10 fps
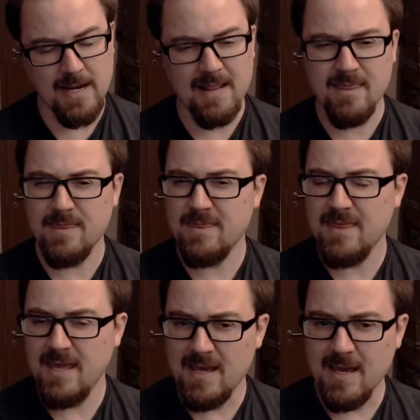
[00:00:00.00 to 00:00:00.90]
I
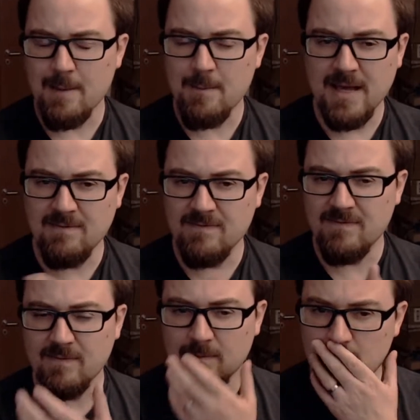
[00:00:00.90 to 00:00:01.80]
think
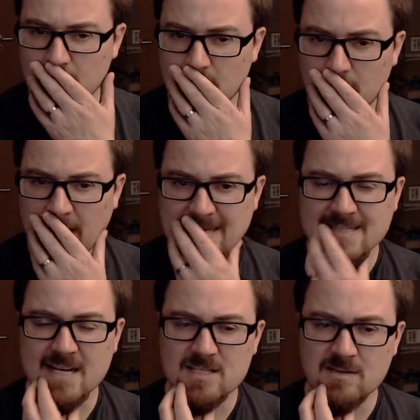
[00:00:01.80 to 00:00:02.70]
my
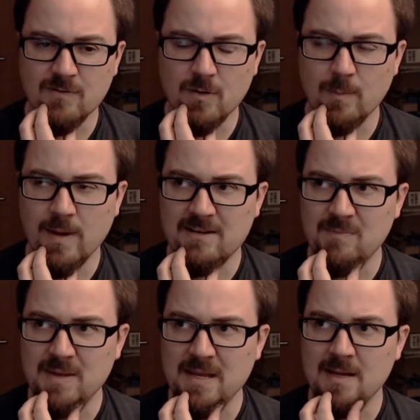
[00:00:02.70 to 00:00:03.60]
intention for it might have
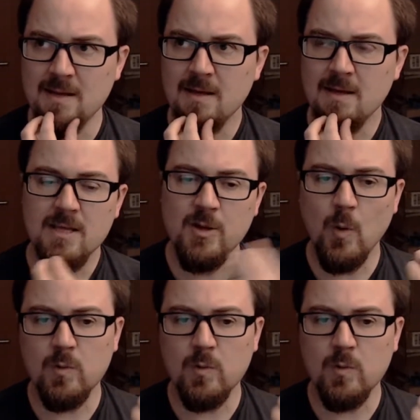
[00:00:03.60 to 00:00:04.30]
been you only